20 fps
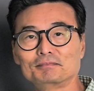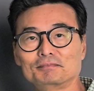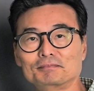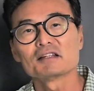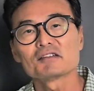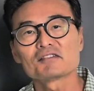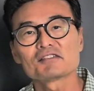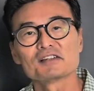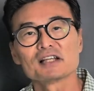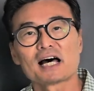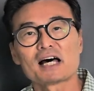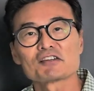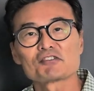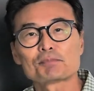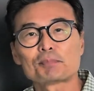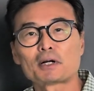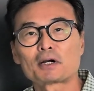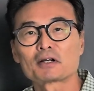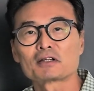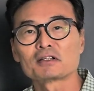In this
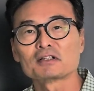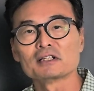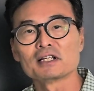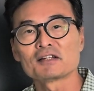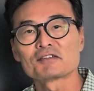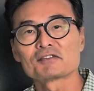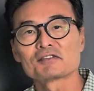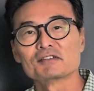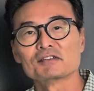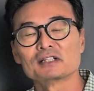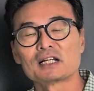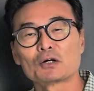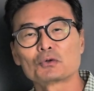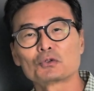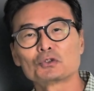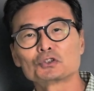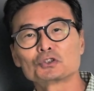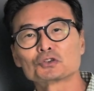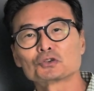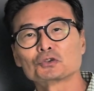last part of the lesson, I
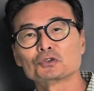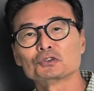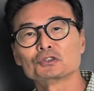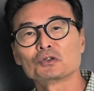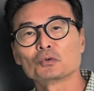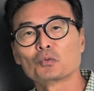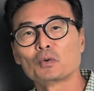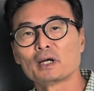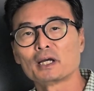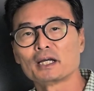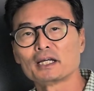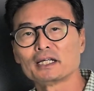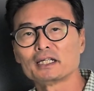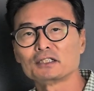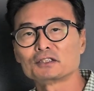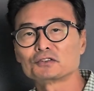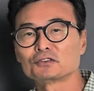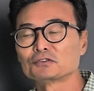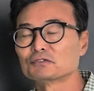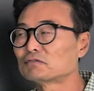want to show you a
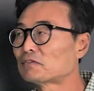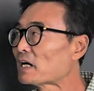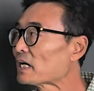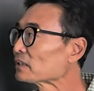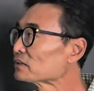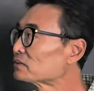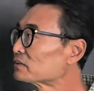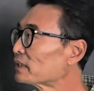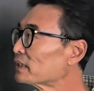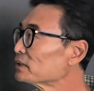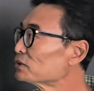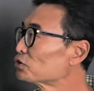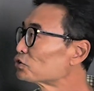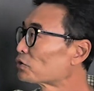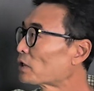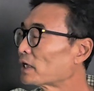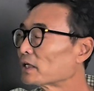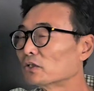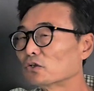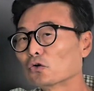way to factor a
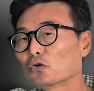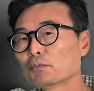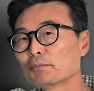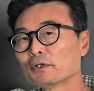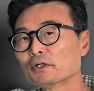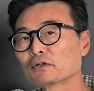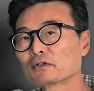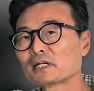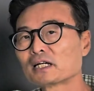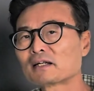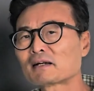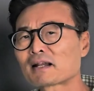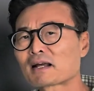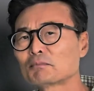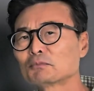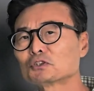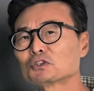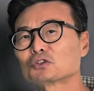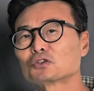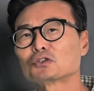trinomial that
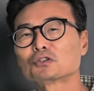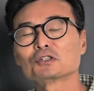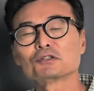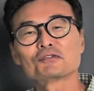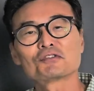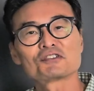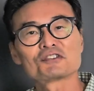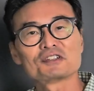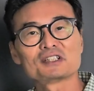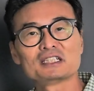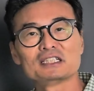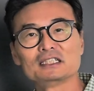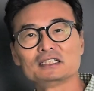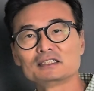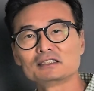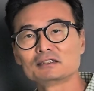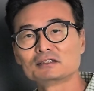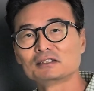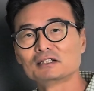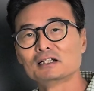I'm sure you've
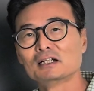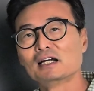seen